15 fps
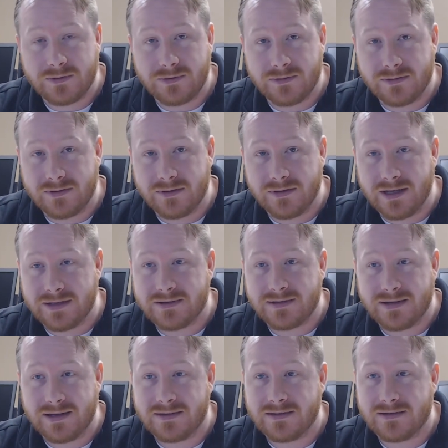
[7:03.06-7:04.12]

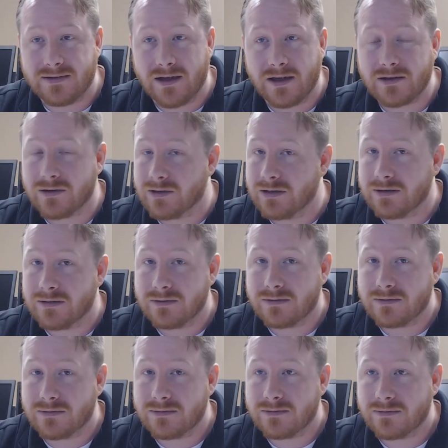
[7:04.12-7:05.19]
It's not good.
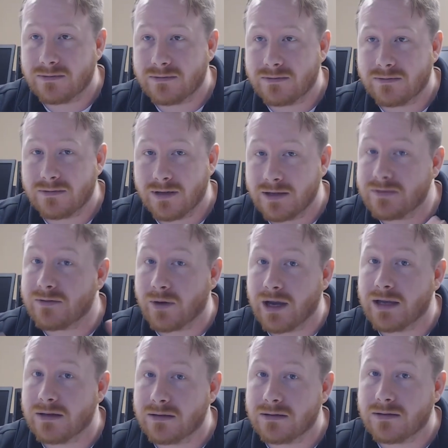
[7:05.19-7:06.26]
It's great.
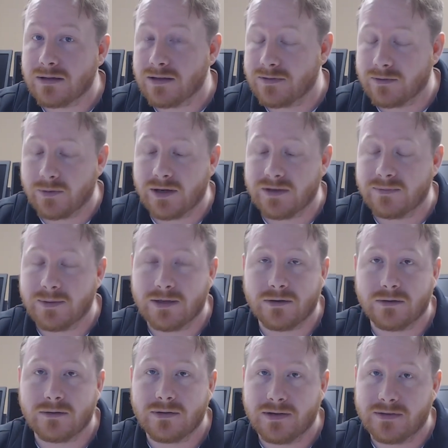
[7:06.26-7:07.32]
It's a great speaker.
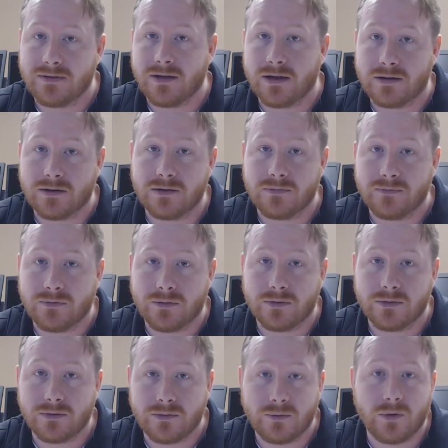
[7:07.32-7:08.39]
It's not good
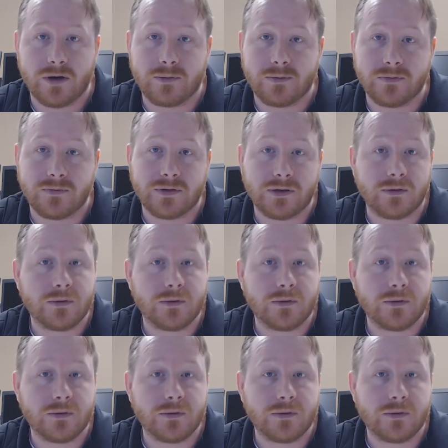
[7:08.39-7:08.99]
for the waterproofing, though.